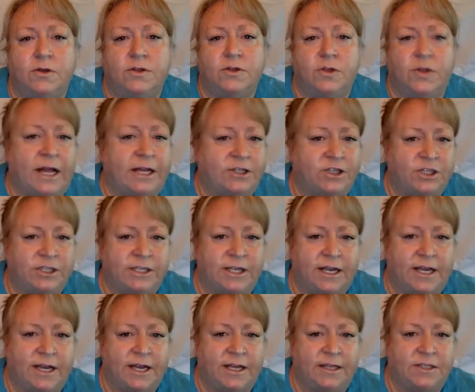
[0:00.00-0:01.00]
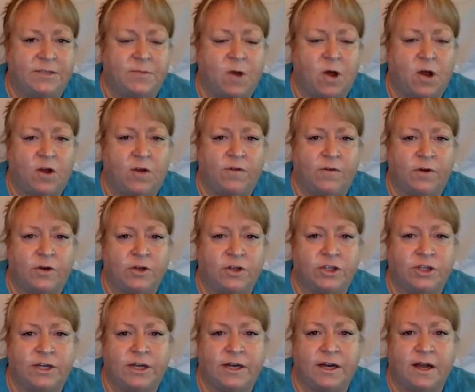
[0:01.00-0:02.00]
So that's just a, a smaller
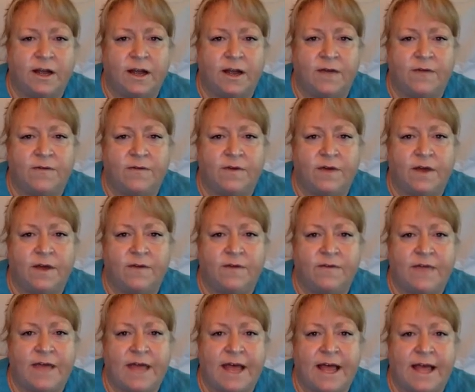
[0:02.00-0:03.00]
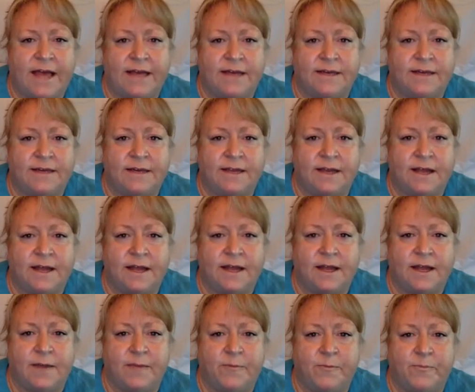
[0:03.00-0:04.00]
version of, of that
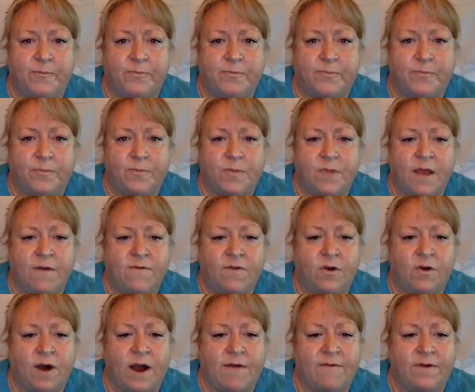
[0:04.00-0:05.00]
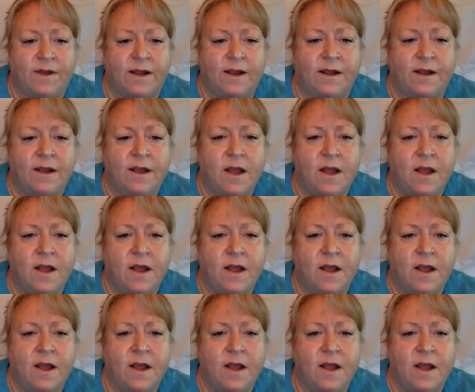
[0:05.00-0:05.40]
um, infographic.